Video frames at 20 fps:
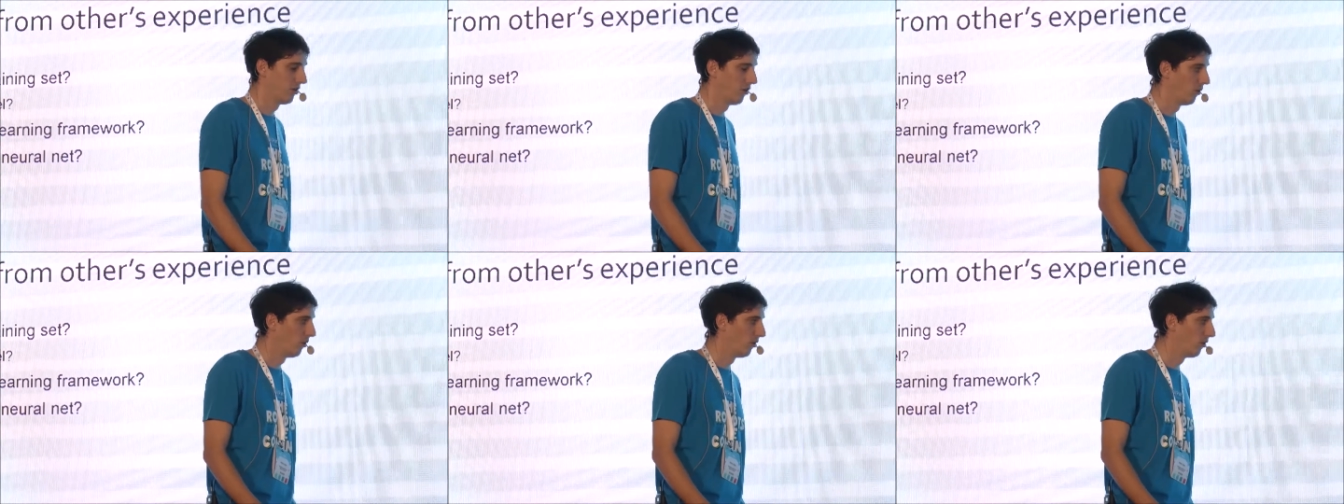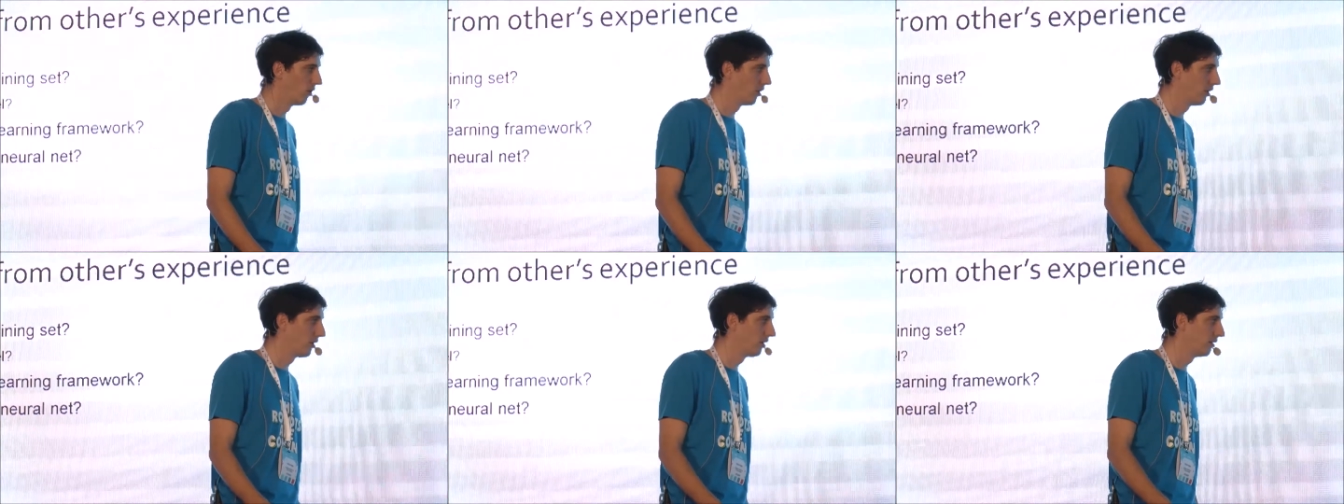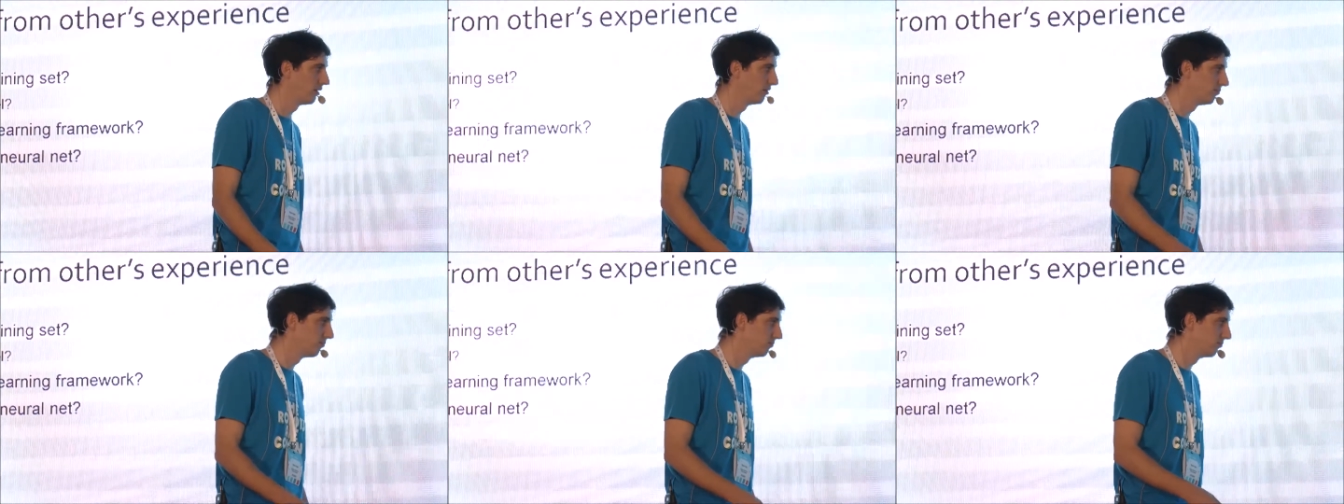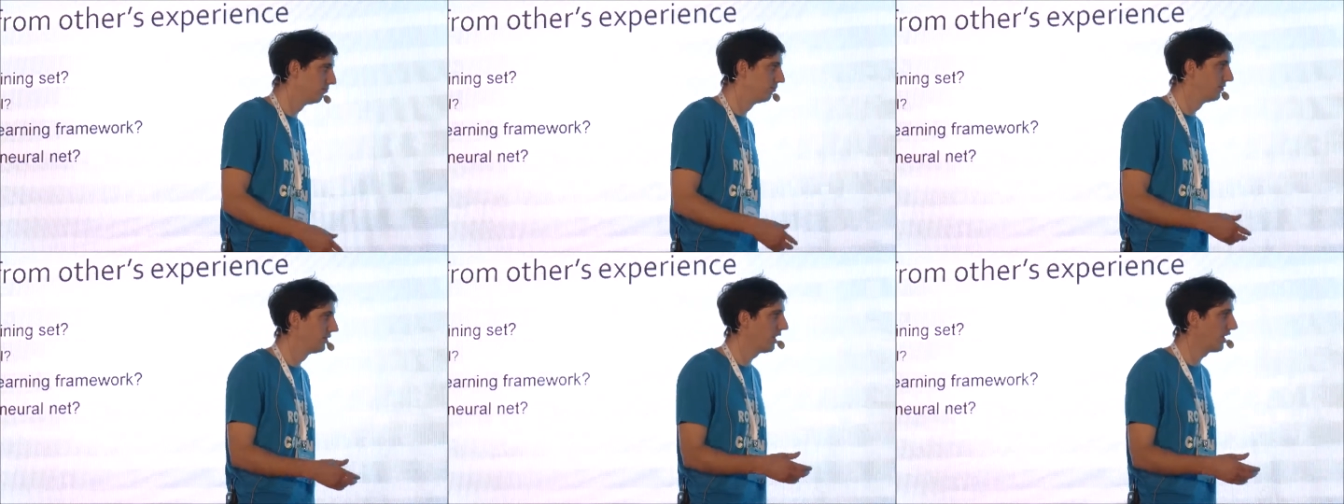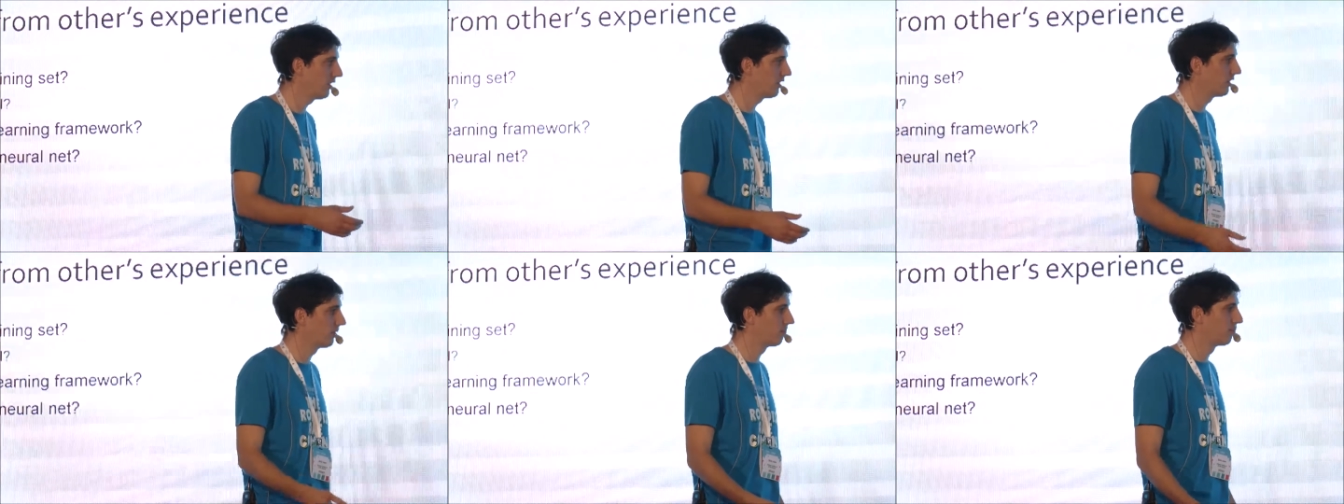or the
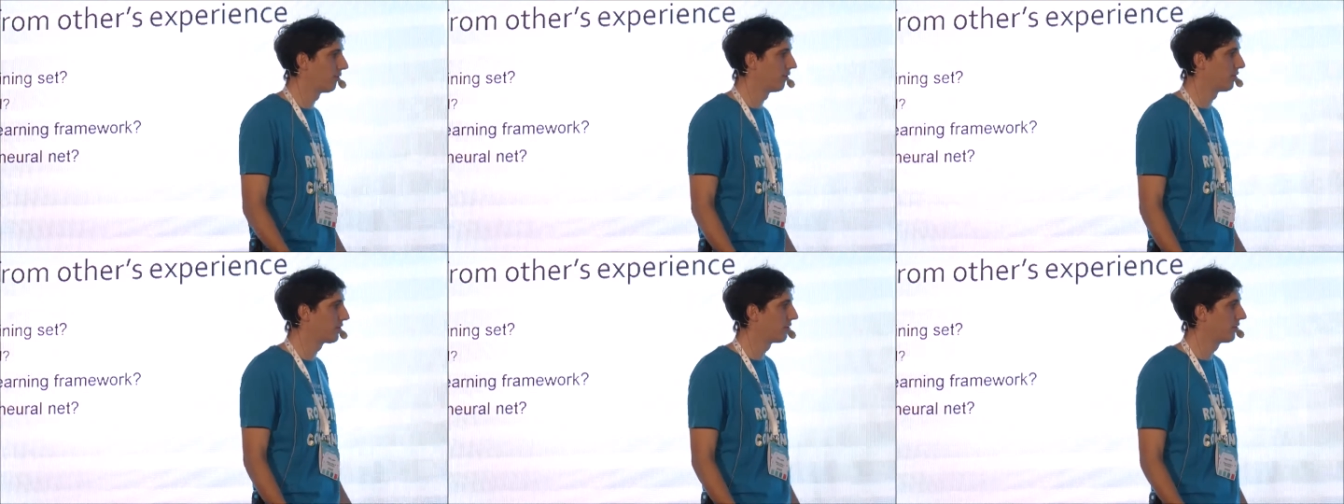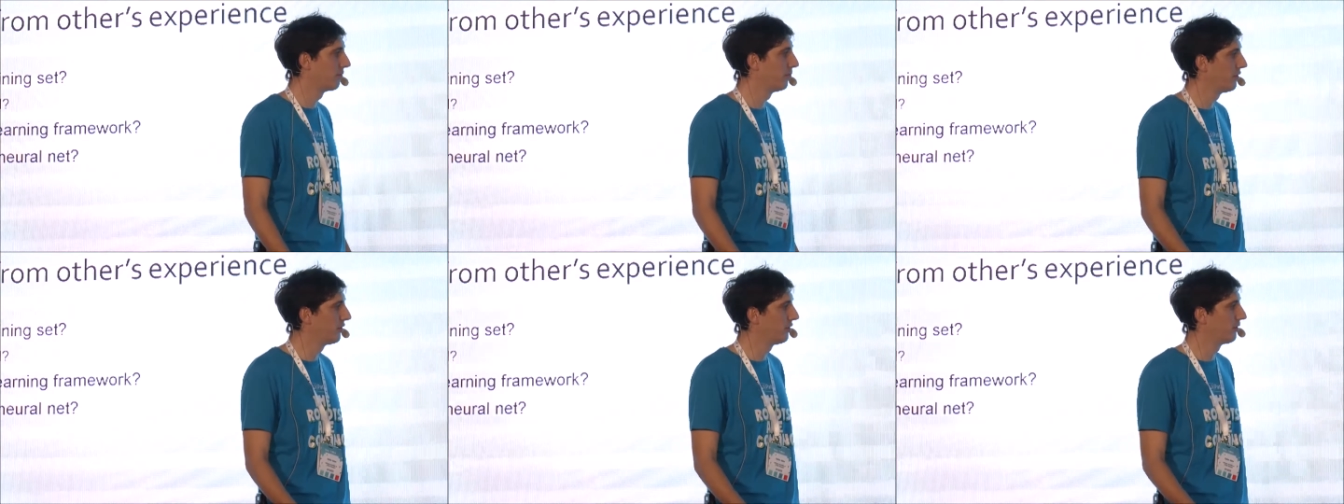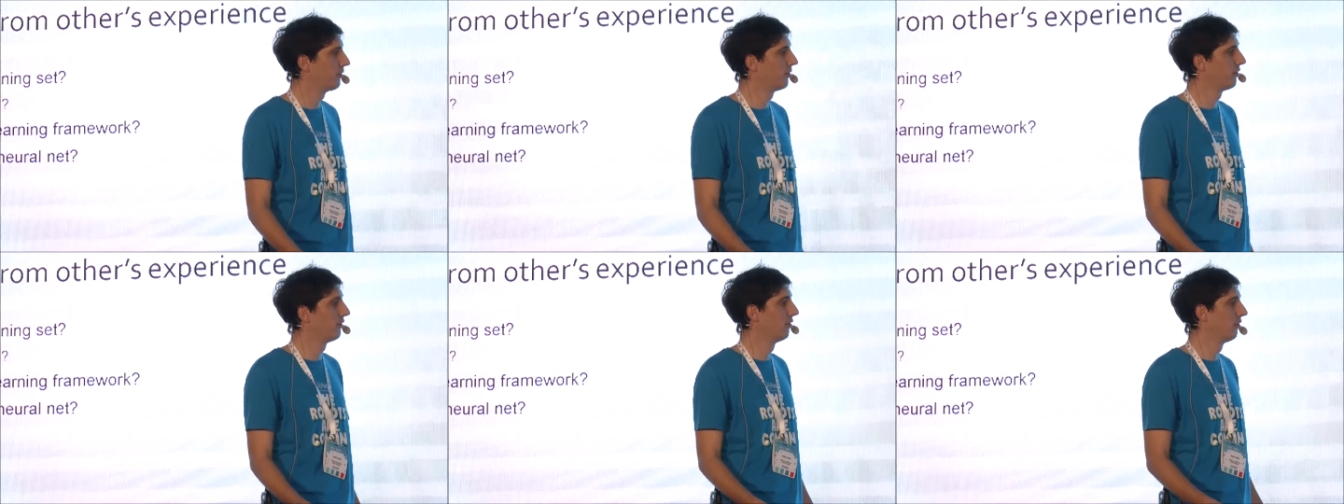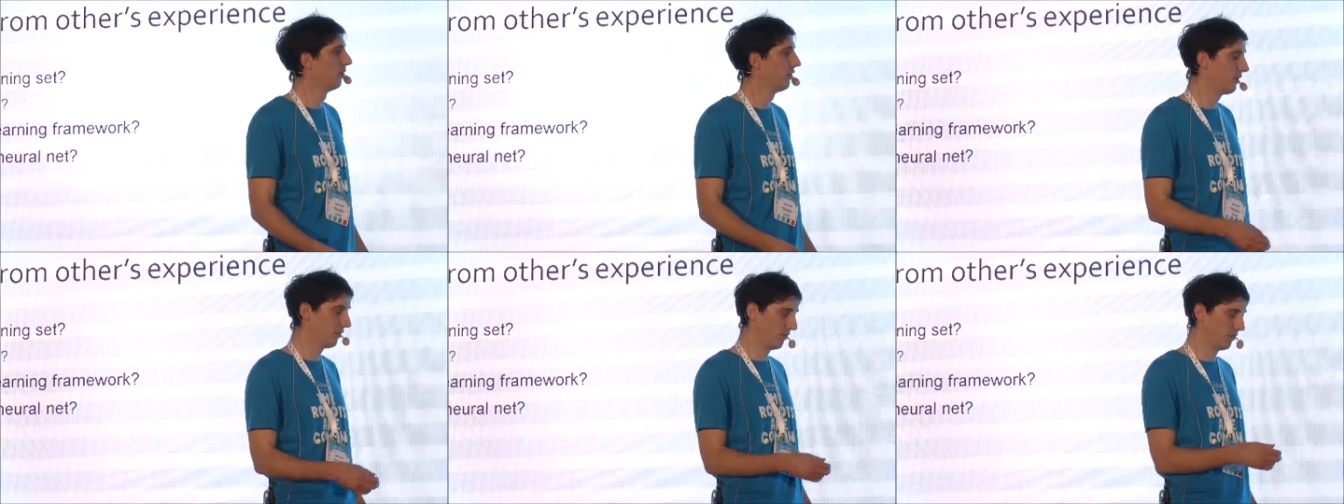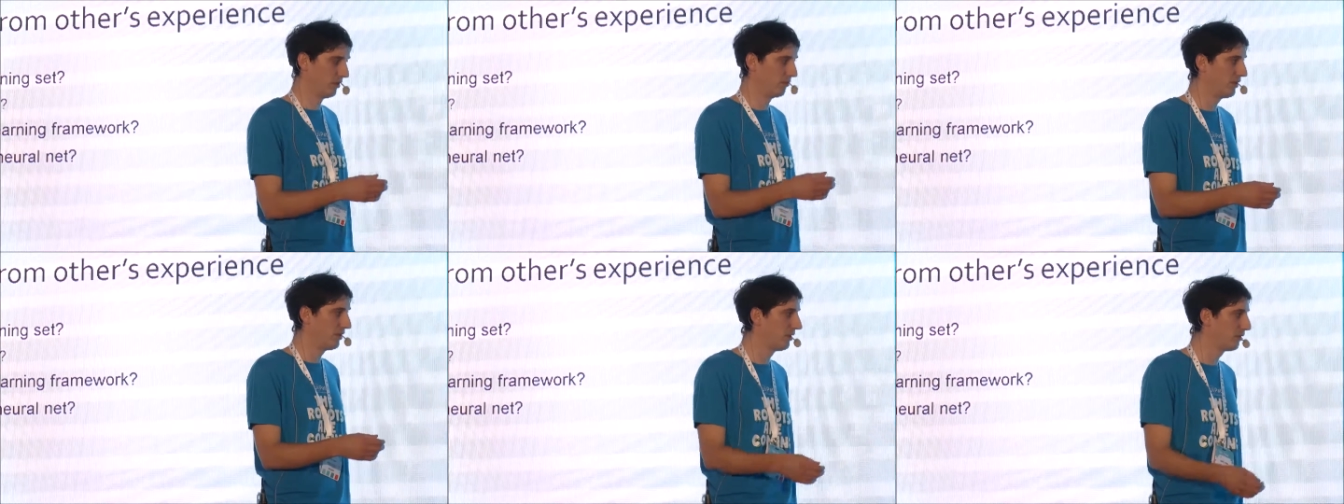other approach will
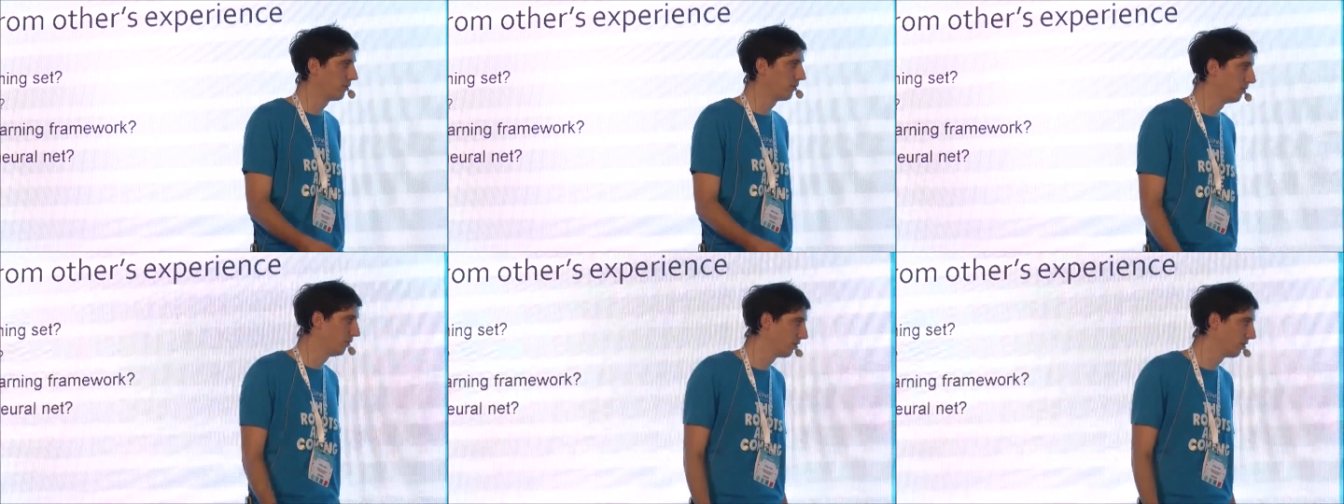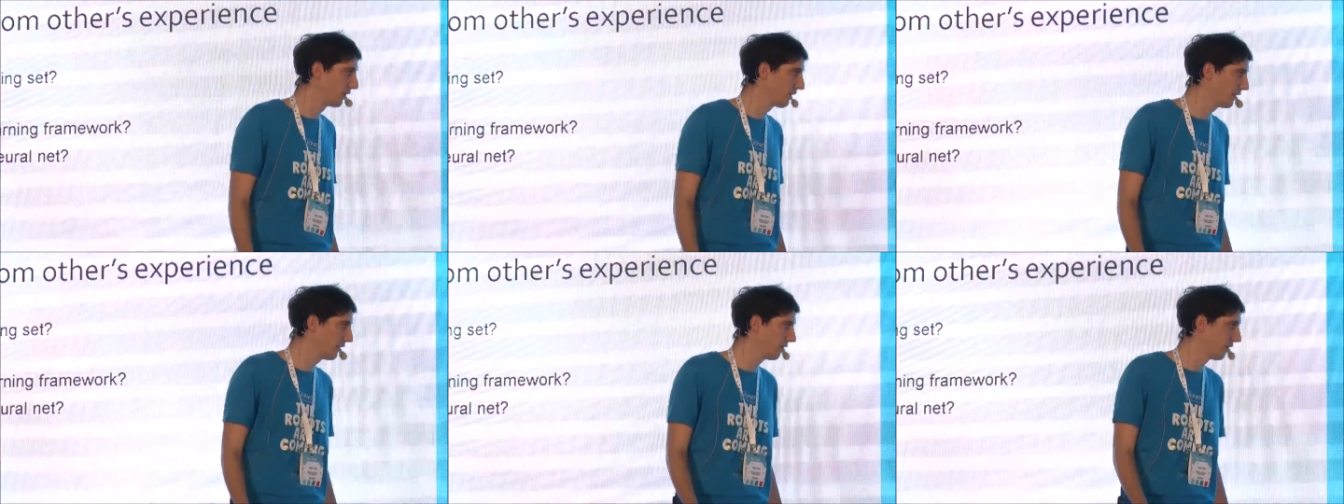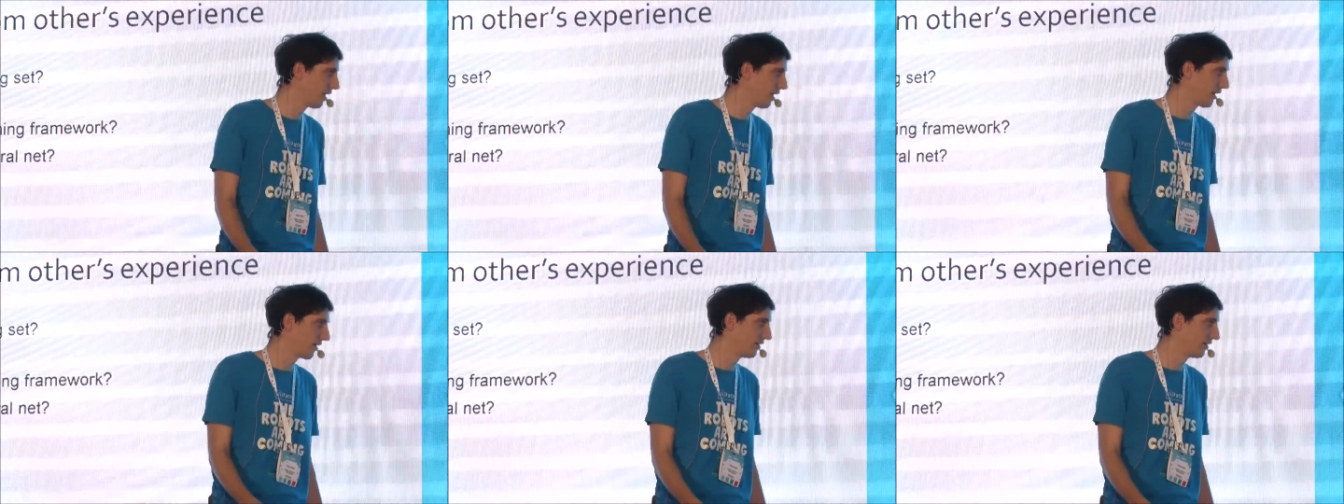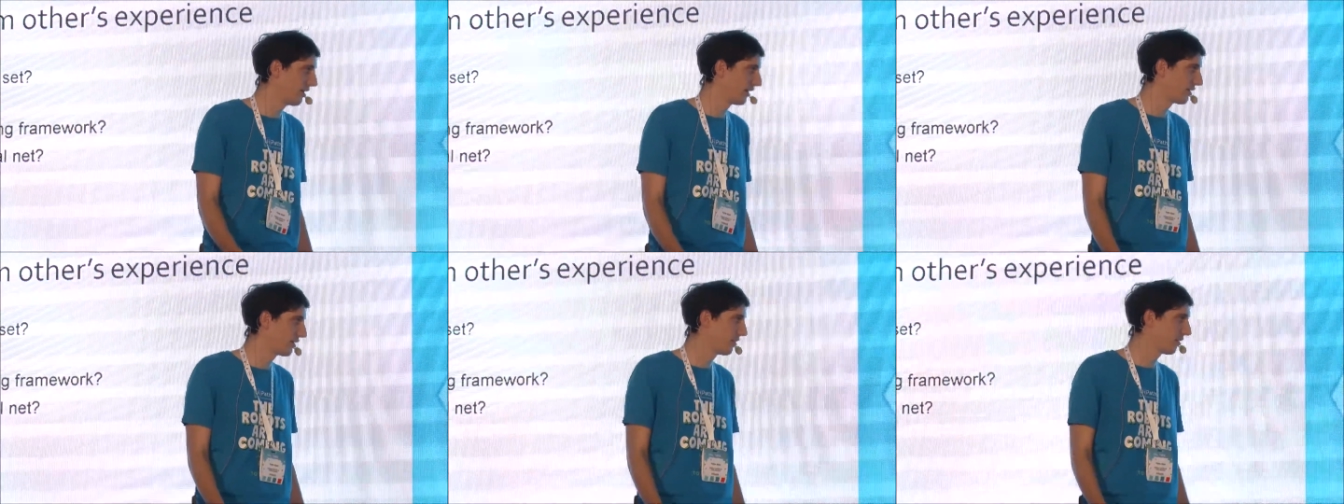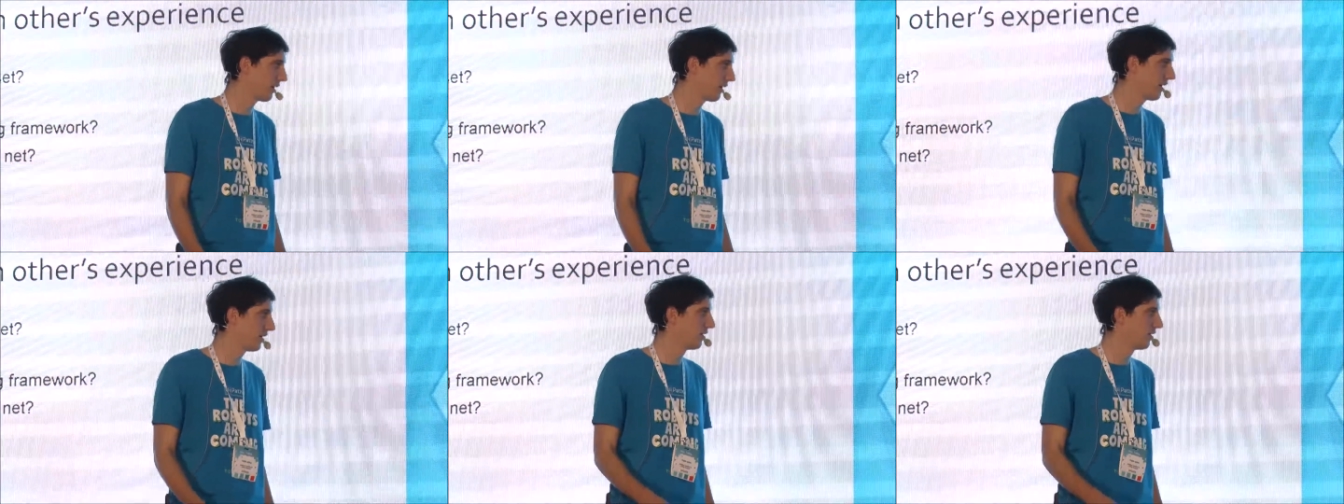be to look at your architecture
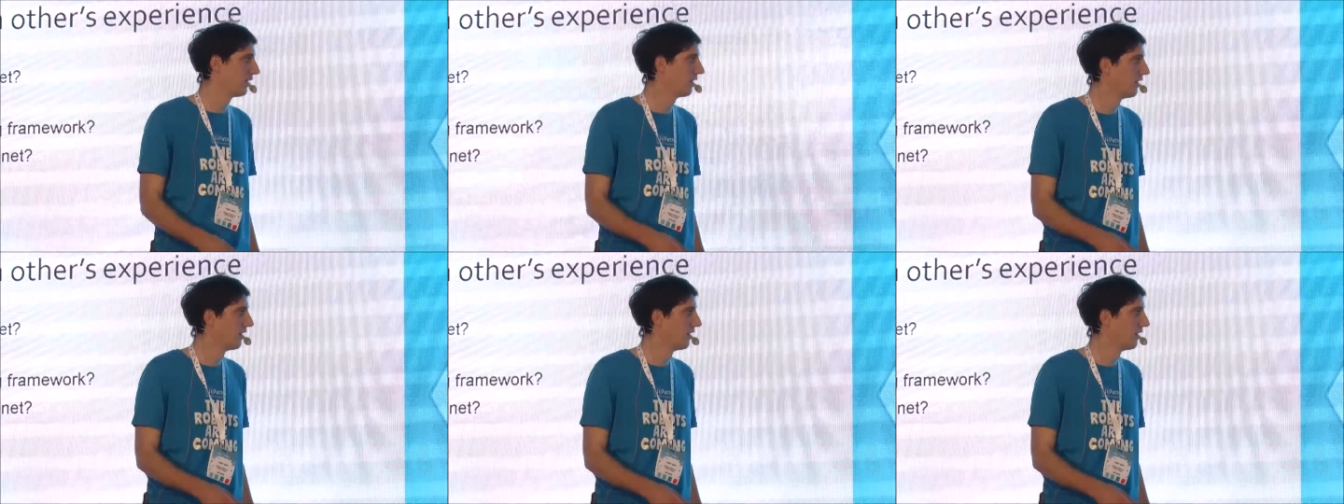and